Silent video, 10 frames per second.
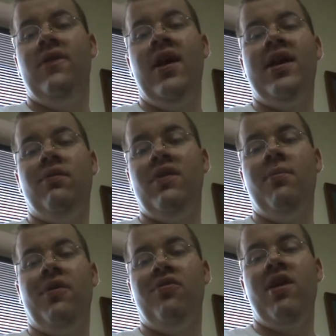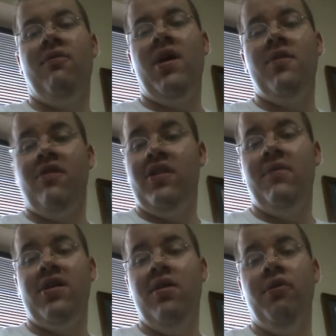That gives them a threat at wide
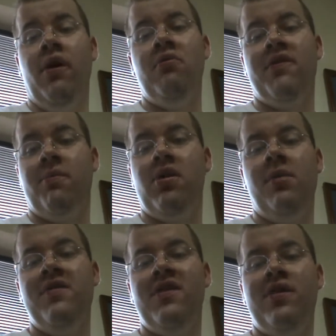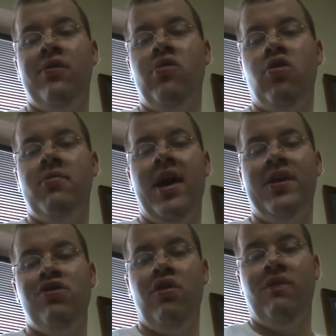receiver to go along with a promising young
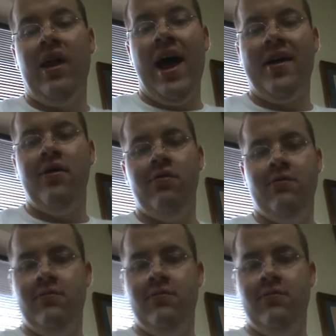quarterback in Joe Flacco.